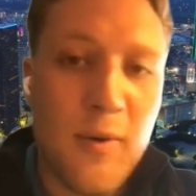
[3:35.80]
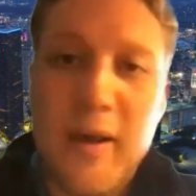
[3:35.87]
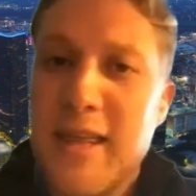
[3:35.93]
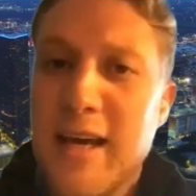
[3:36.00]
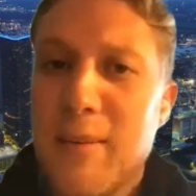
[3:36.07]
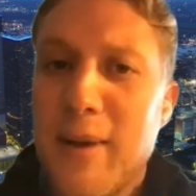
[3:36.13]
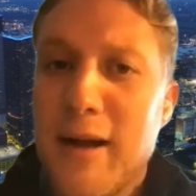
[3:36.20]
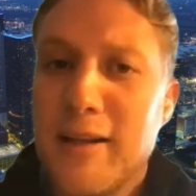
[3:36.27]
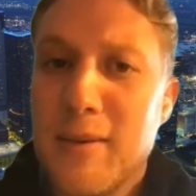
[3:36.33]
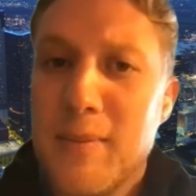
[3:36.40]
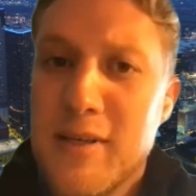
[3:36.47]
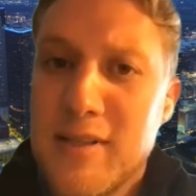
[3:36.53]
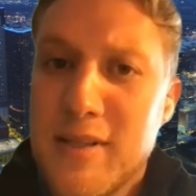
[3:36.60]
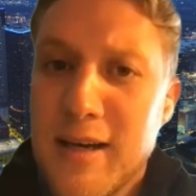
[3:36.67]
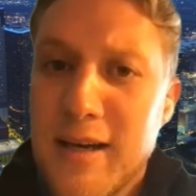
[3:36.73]
we think about them
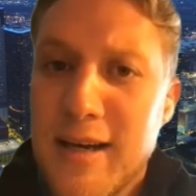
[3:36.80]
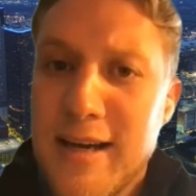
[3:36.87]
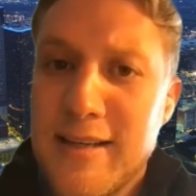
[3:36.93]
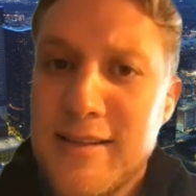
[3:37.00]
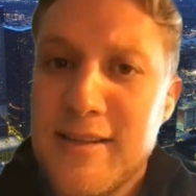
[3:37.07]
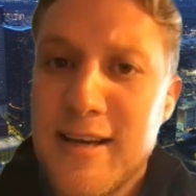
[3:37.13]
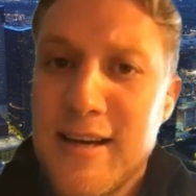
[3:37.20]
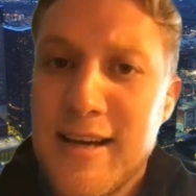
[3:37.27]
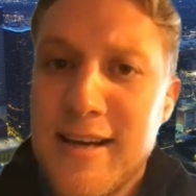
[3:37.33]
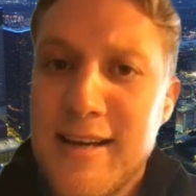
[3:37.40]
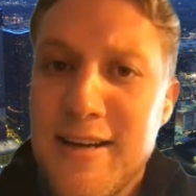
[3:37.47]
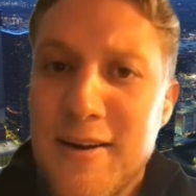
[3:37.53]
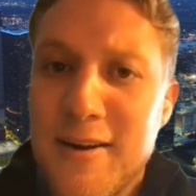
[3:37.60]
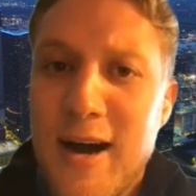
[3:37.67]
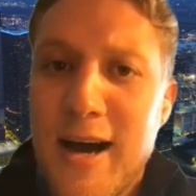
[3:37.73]
as the
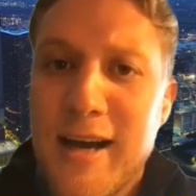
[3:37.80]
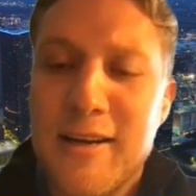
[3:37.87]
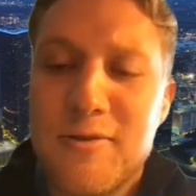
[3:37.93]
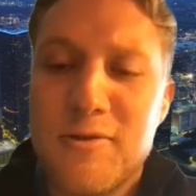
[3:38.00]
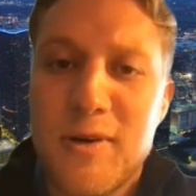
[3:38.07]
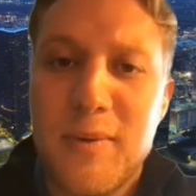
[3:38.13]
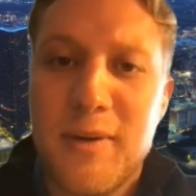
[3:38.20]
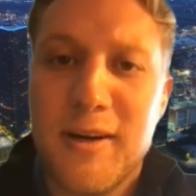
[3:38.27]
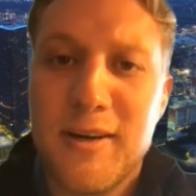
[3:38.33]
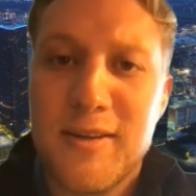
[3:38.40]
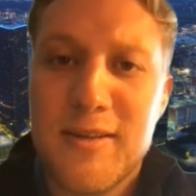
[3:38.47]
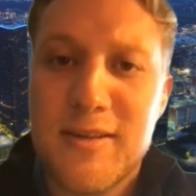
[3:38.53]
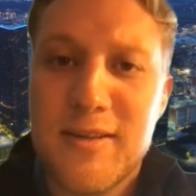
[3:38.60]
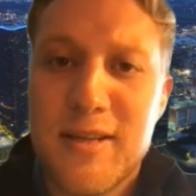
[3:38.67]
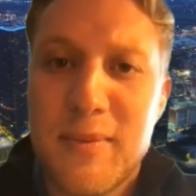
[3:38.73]
high
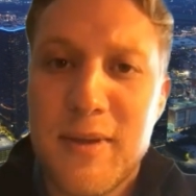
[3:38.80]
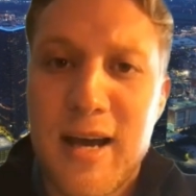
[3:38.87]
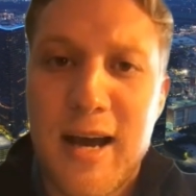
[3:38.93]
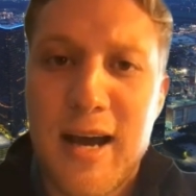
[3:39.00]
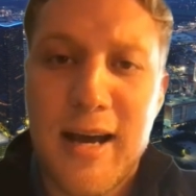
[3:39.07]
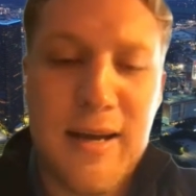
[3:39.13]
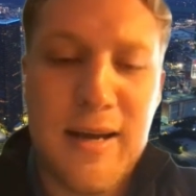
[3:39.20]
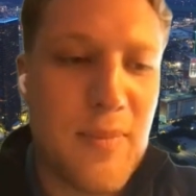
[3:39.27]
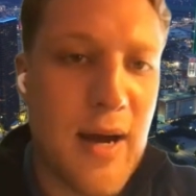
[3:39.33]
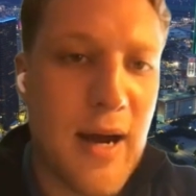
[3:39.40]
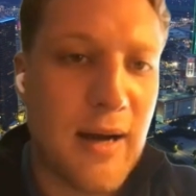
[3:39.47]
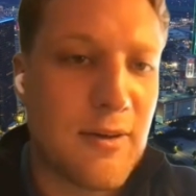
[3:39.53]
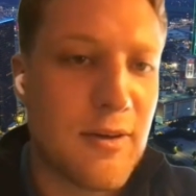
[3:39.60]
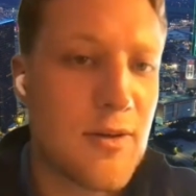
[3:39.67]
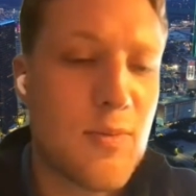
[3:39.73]
contributors and some of the high
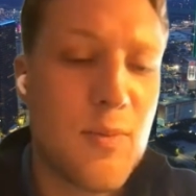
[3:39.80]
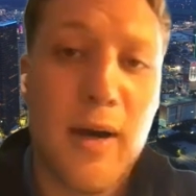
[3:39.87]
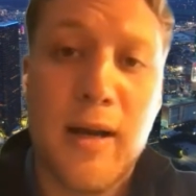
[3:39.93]
impactors.